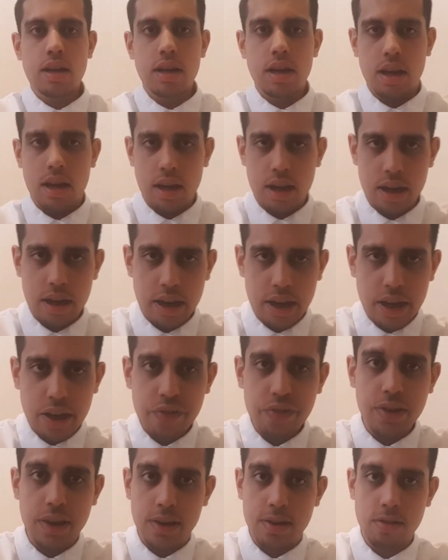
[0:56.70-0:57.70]
Uh,
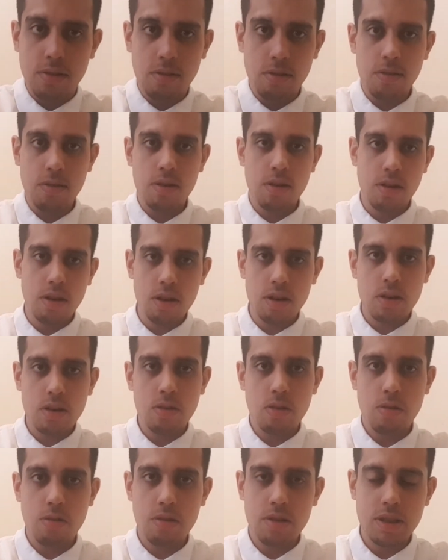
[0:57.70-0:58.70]
if you do not
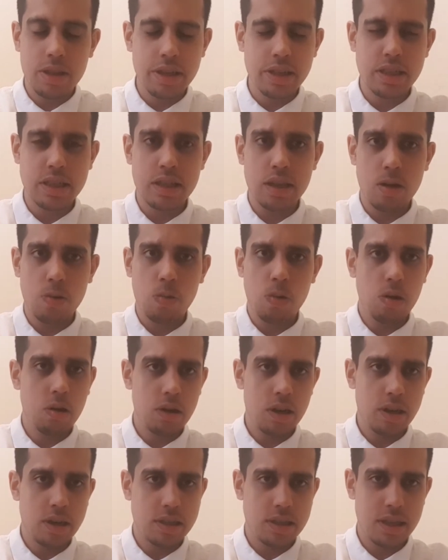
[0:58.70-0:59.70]
know what this
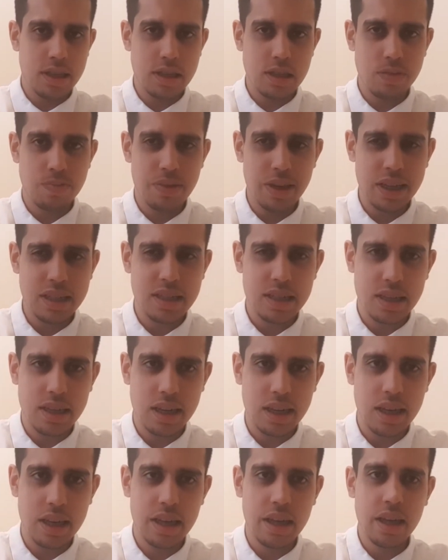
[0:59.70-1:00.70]
award is, it's
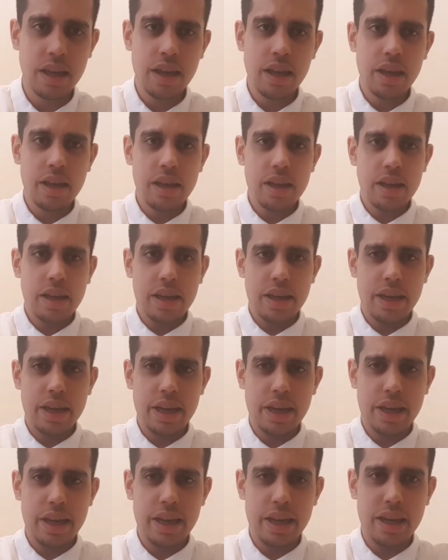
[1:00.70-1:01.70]
basically
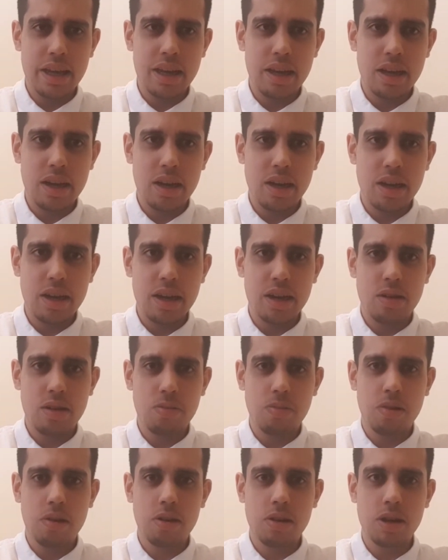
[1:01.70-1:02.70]
a, an
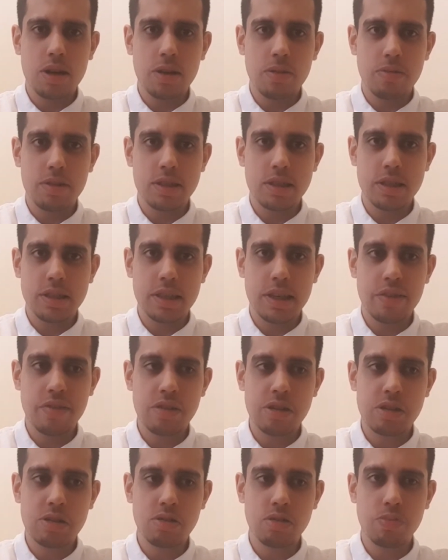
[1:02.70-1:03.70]
award which is
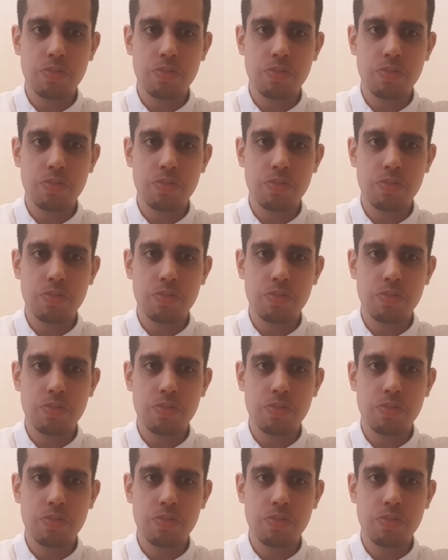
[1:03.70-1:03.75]
given to